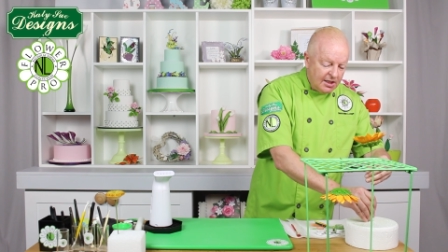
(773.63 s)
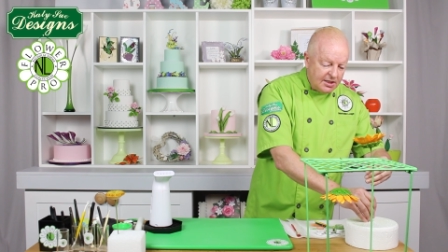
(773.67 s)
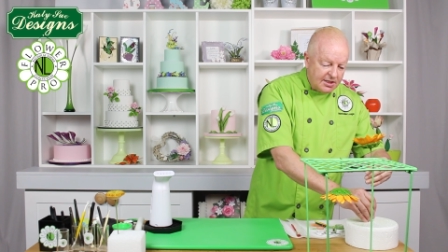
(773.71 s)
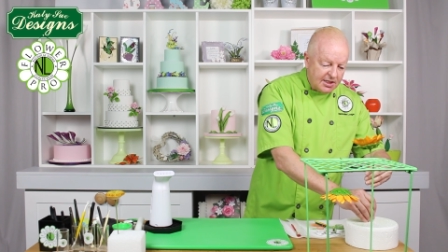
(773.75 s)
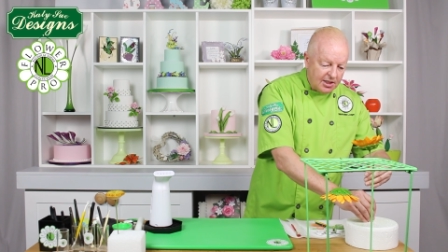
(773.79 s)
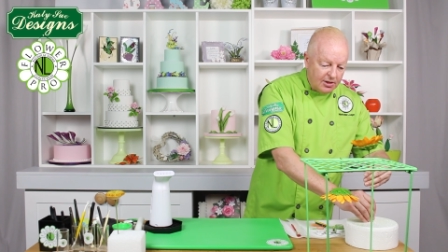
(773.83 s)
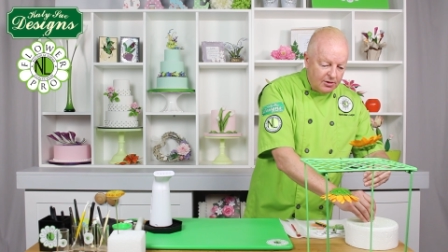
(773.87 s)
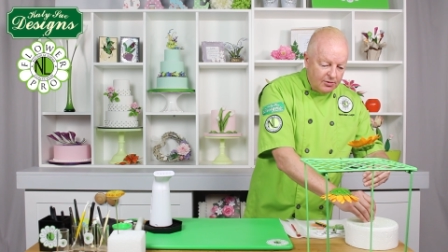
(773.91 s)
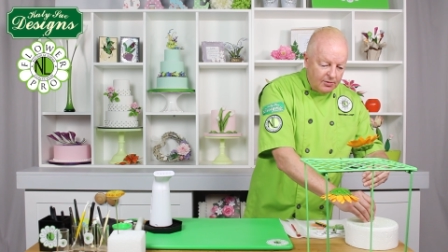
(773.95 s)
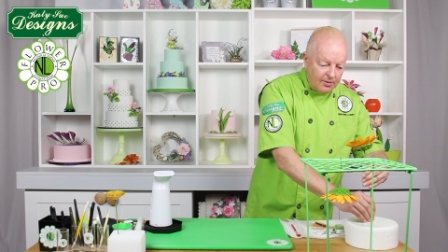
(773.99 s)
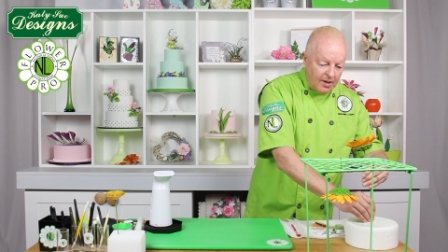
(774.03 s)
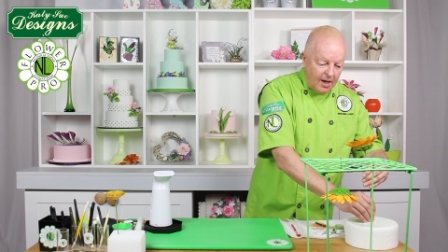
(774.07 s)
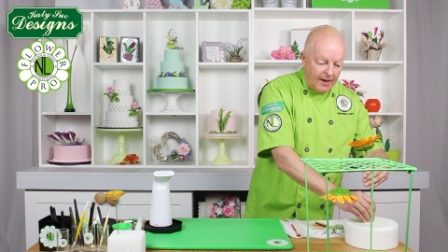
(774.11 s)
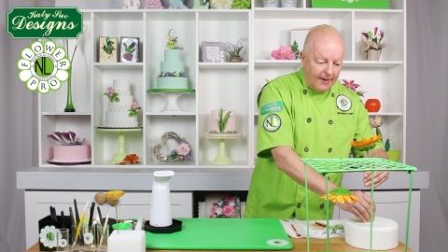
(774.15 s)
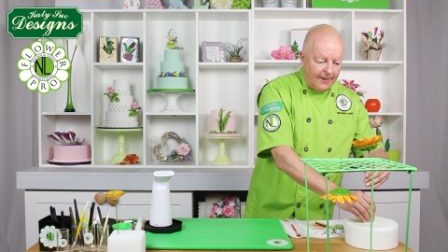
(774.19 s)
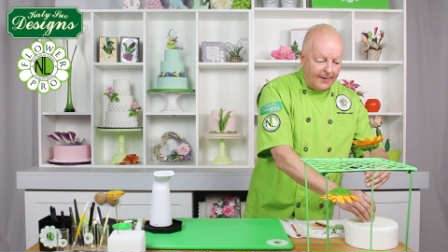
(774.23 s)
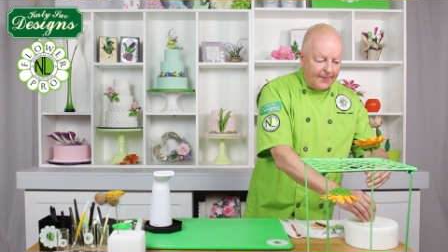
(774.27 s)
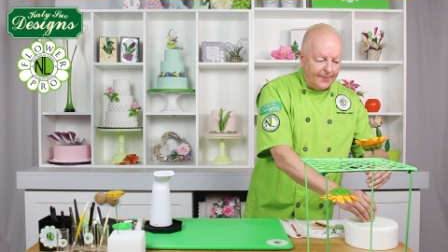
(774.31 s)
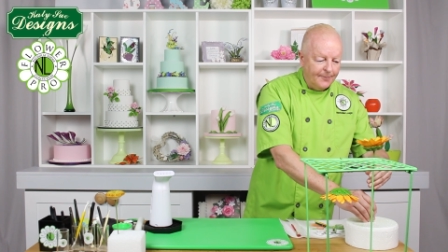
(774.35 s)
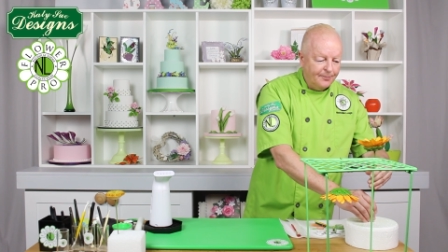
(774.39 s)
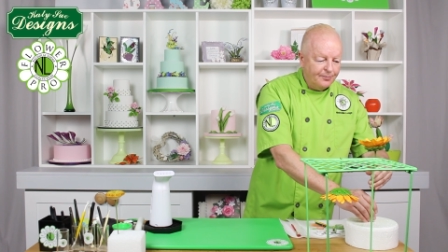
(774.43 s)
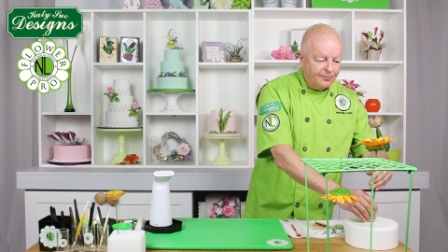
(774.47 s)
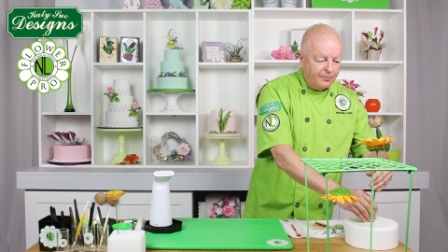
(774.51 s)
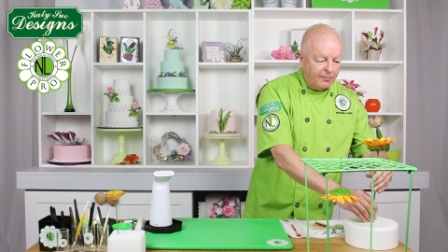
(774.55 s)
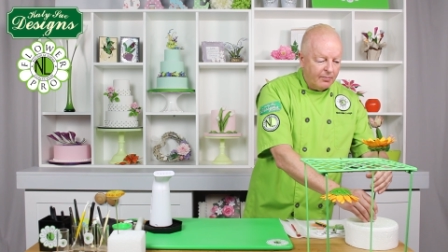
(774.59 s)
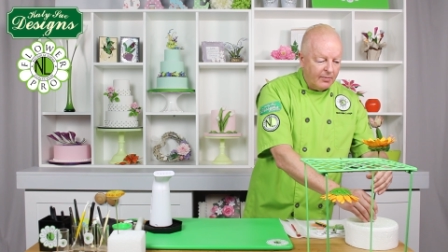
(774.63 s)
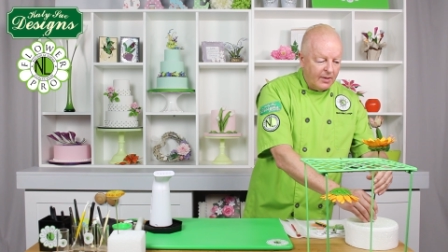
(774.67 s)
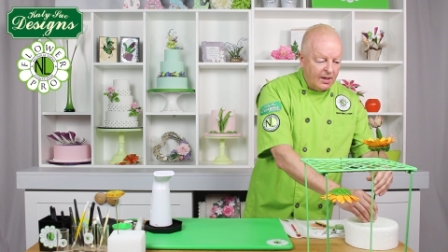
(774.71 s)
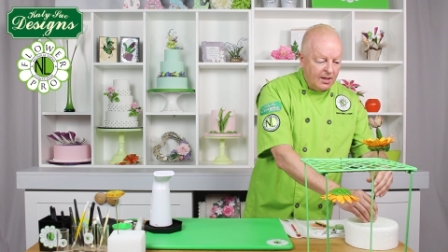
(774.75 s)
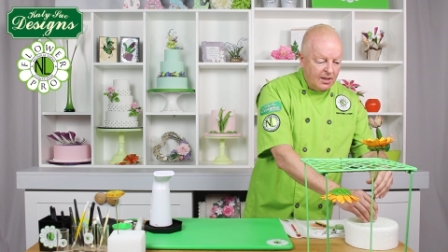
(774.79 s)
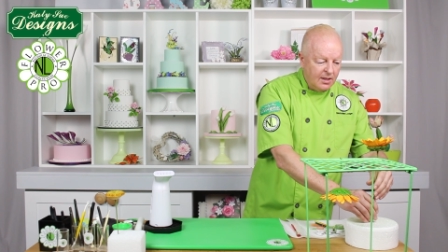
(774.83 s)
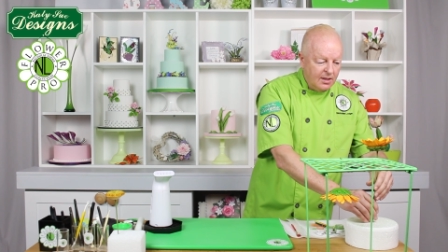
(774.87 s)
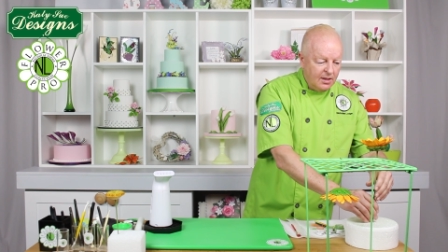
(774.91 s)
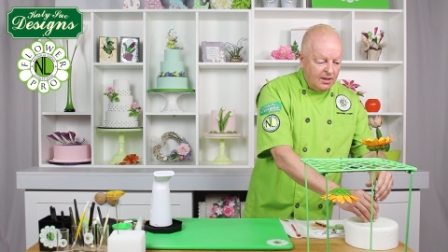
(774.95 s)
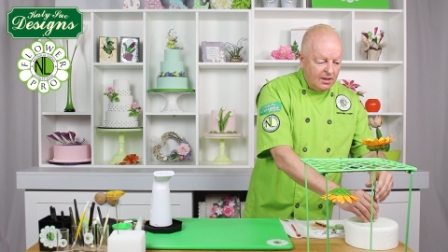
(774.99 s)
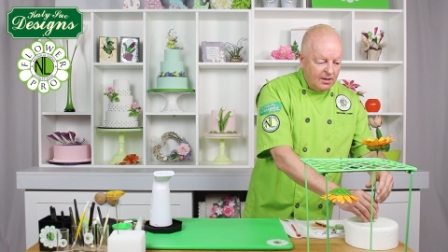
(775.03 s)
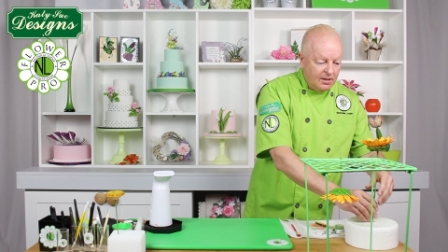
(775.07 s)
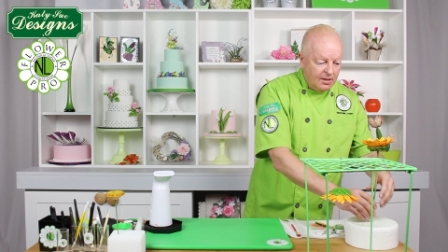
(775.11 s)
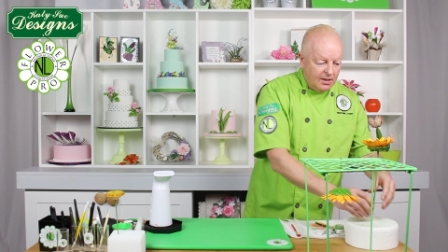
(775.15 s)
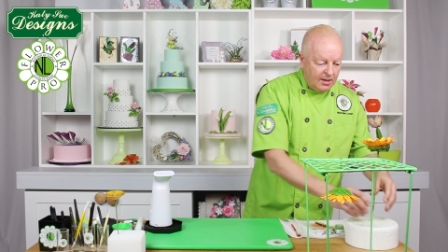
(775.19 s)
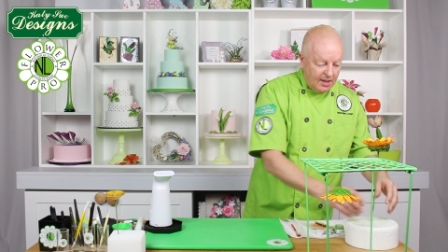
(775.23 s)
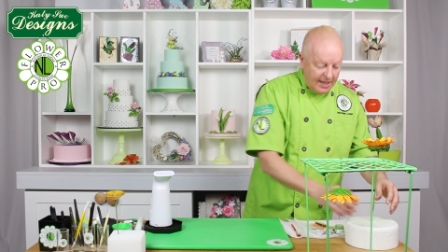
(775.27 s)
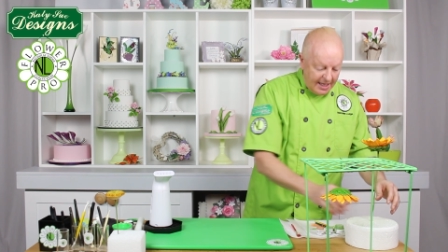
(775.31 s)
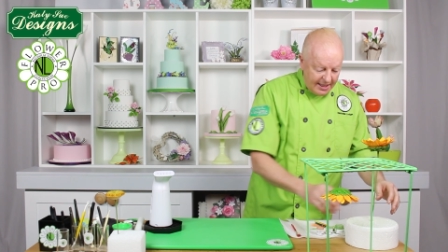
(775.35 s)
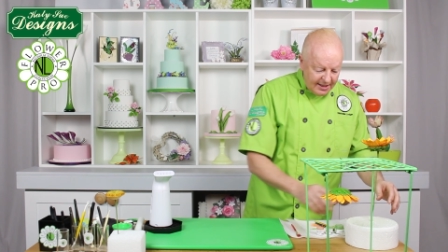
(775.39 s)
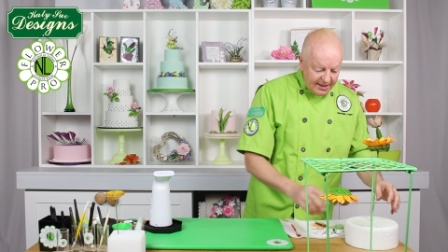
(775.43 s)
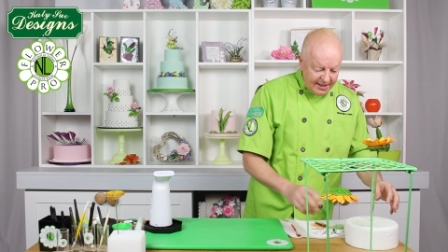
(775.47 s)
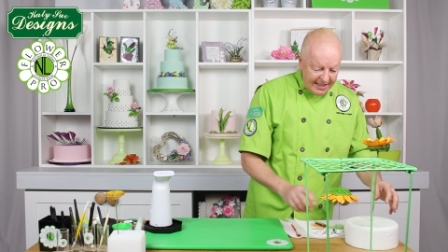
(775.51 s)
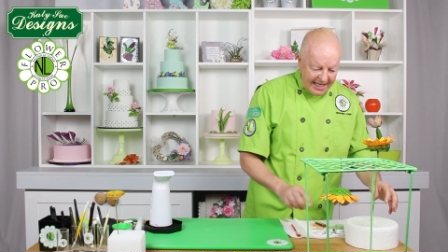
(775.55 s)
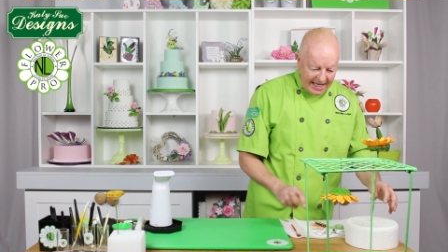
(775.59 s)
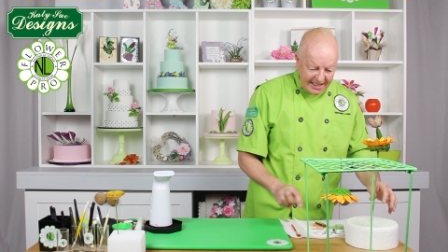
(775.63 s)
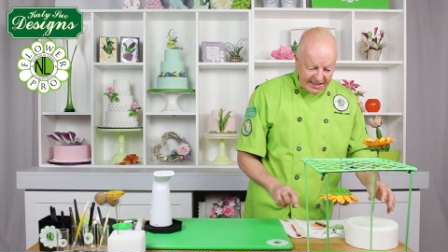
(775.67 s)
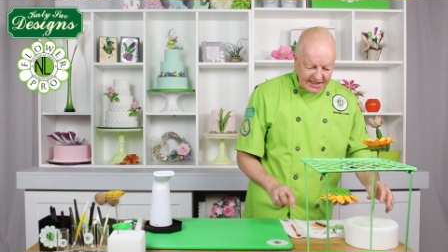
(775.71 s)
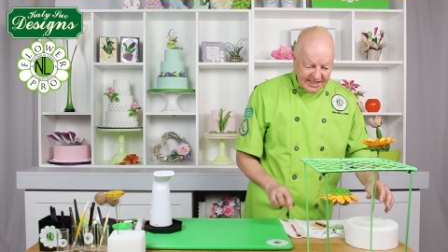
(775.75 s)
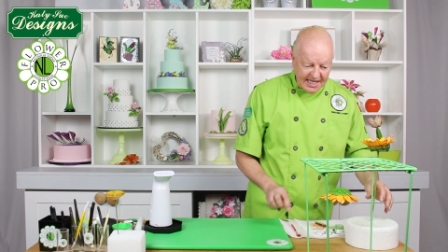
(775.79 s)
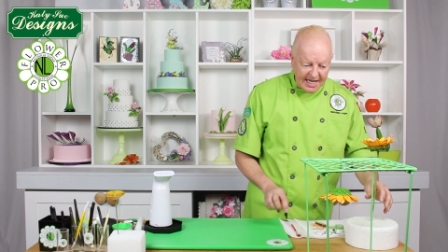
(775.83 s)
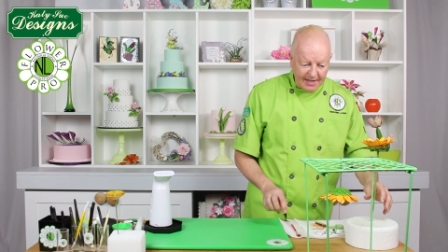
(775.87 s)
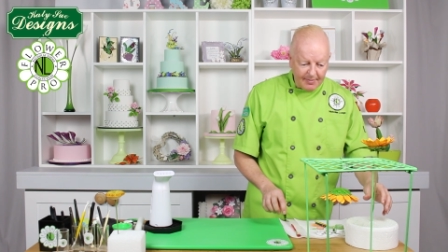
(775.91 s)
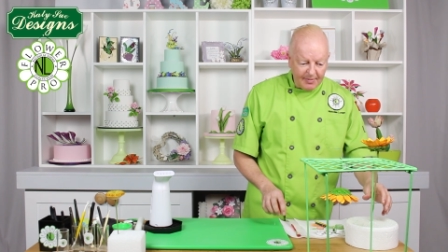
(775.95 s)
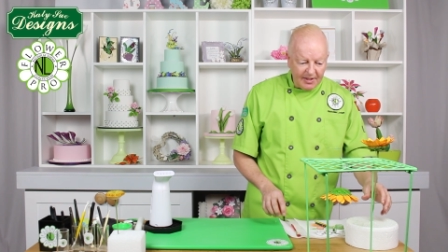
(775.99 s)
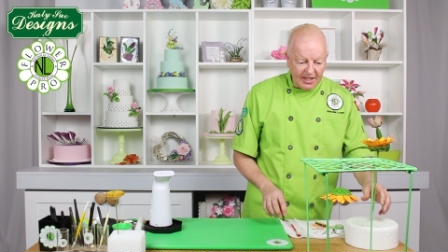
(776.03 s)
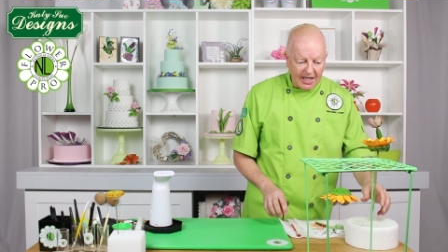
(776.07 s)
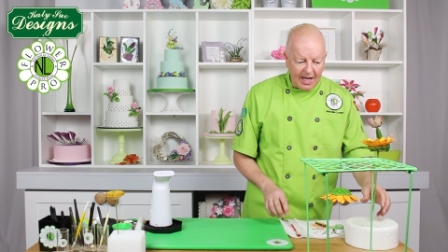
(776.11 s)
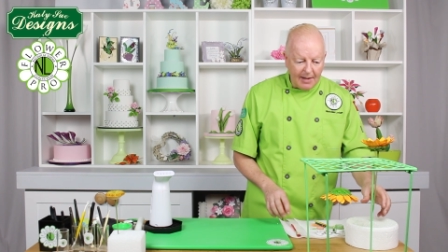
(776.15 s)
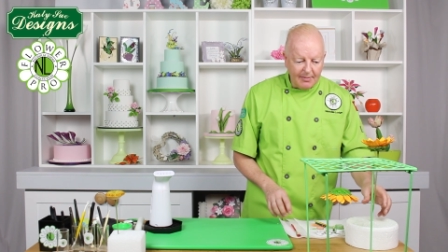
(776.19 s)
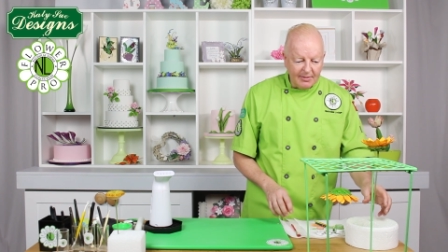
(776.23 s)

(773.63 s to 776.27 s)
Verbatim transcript: So in the next segment,